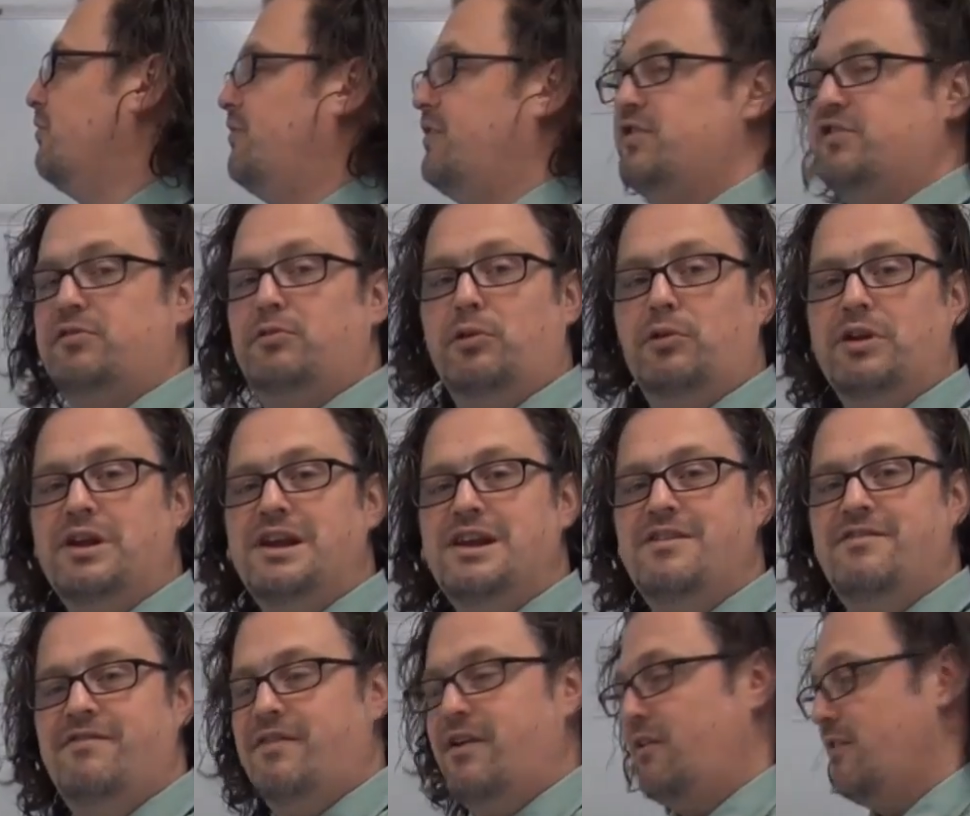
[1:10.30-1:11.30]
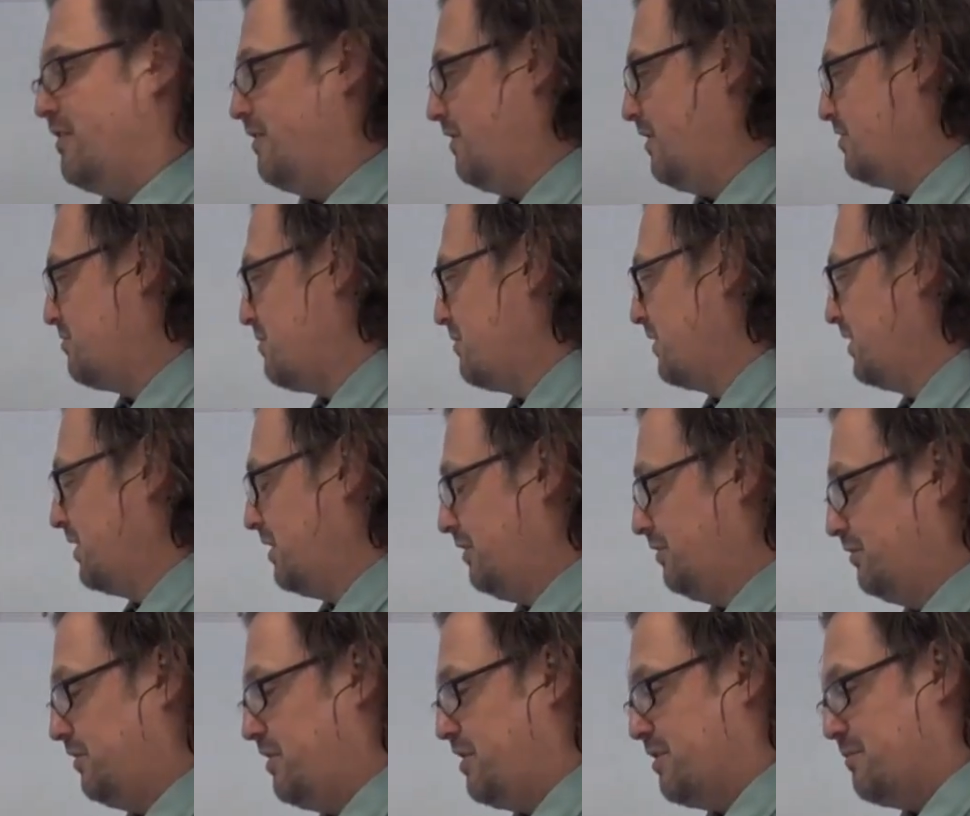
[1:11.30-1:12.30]
visceral efferent. So we're
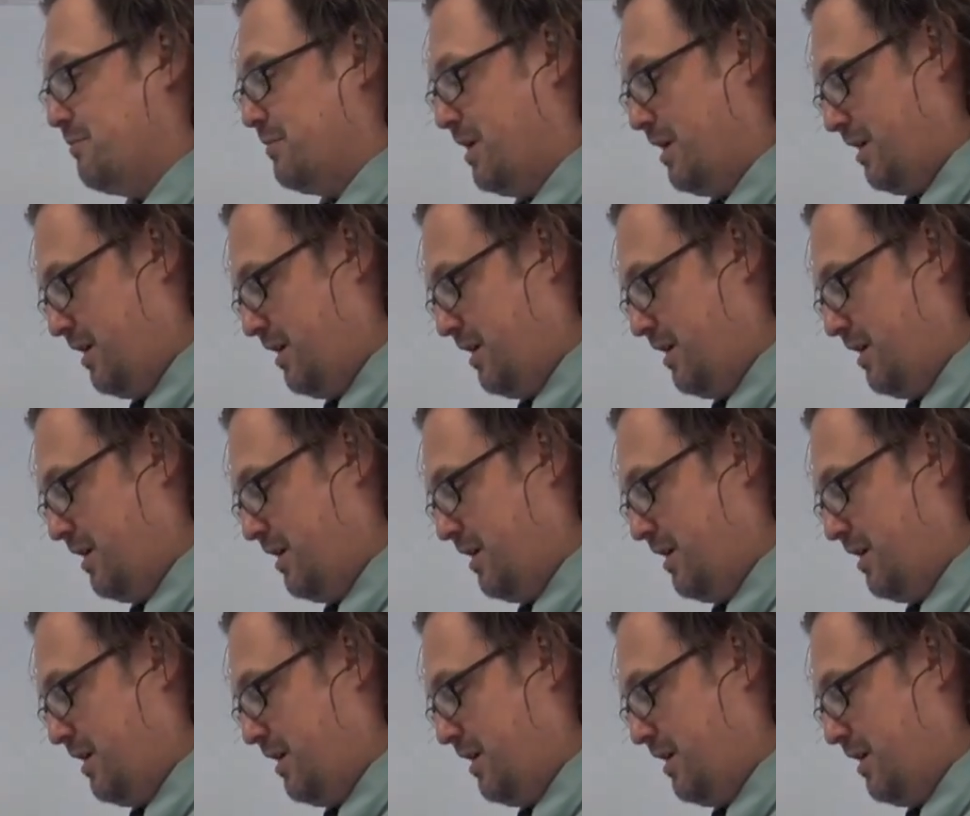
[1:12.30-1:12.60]
coloring them